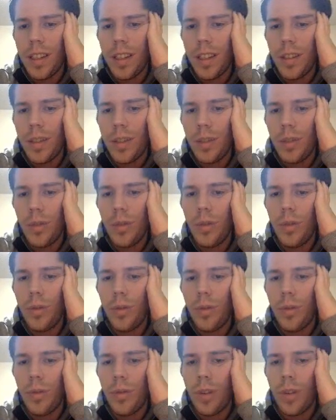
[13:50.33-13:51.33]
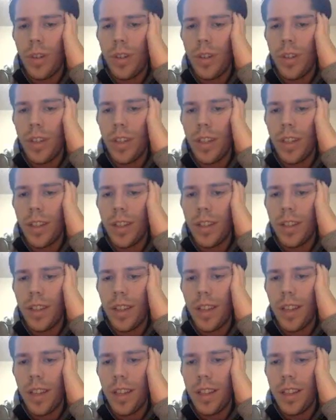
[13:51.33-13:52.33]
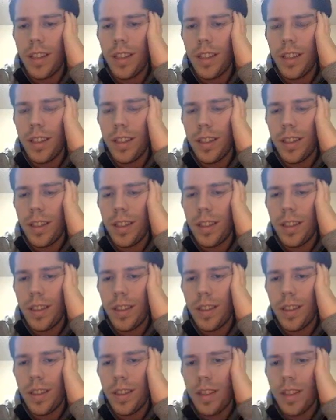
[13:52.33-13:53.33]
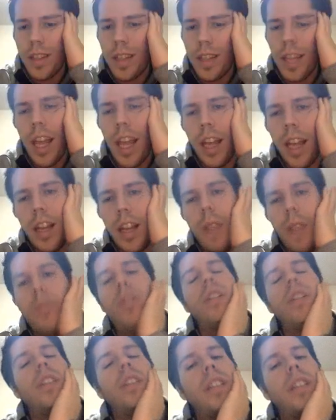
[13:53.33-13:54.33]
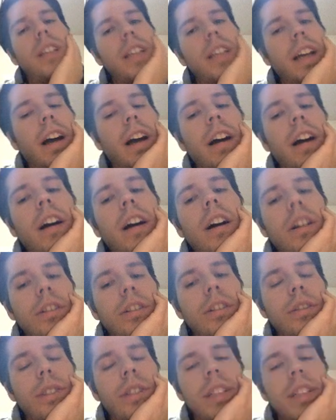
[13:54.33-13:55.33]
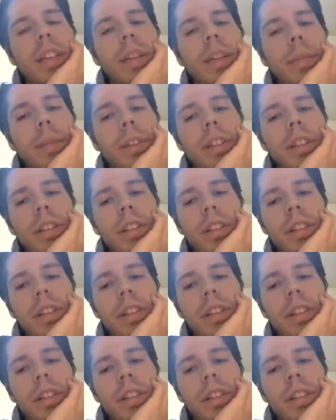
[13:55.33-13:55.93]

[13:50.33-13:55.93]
2, 4, 6, 8, 10 I'm only dealing 100 damage